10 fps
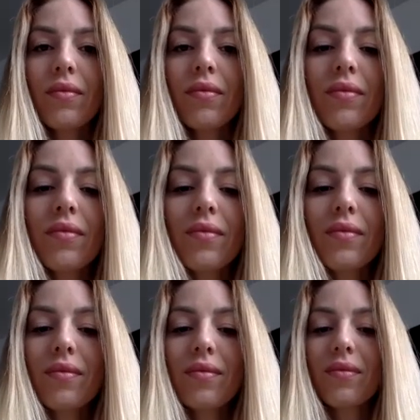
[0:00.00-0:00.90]

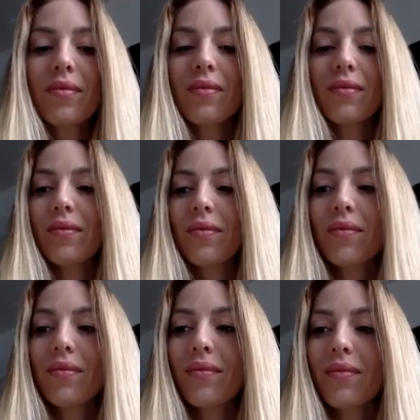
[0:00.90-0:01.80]

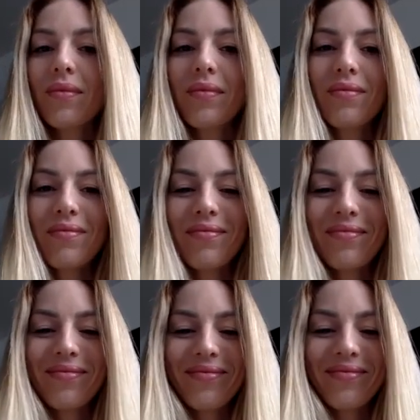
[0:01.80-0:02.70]

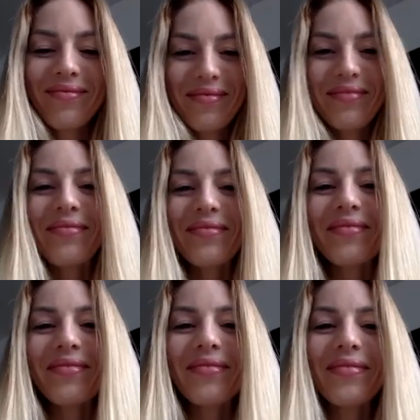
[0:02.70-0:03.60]

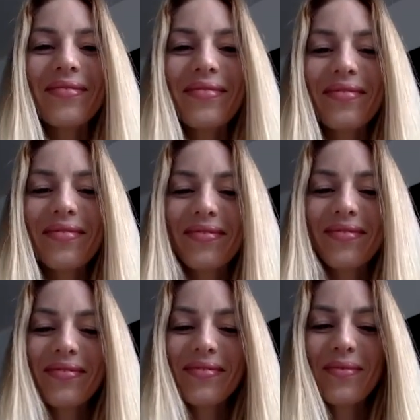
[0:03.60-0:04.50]

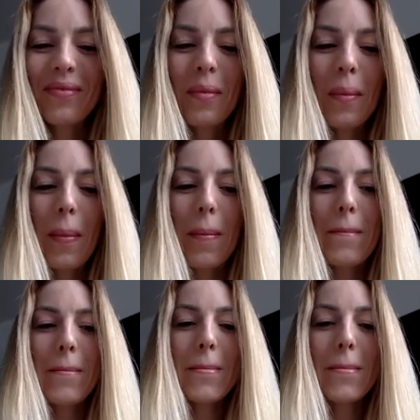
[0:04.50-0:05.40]

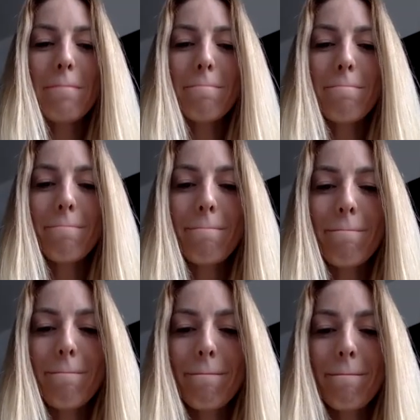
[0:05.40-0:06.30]

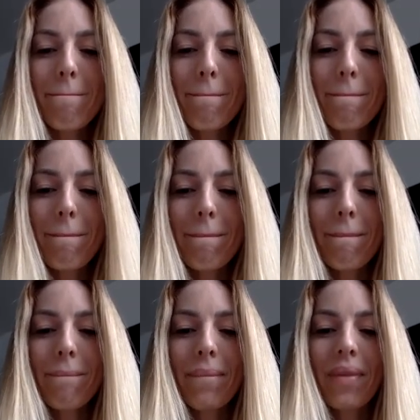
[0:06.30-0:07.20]

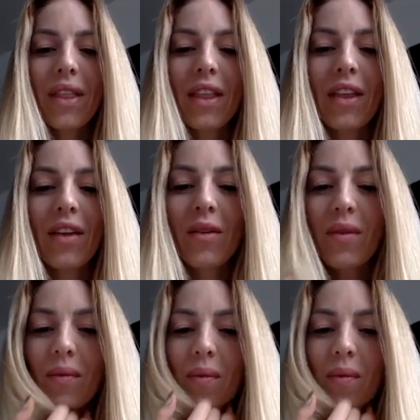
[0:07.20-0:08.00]
[no speech]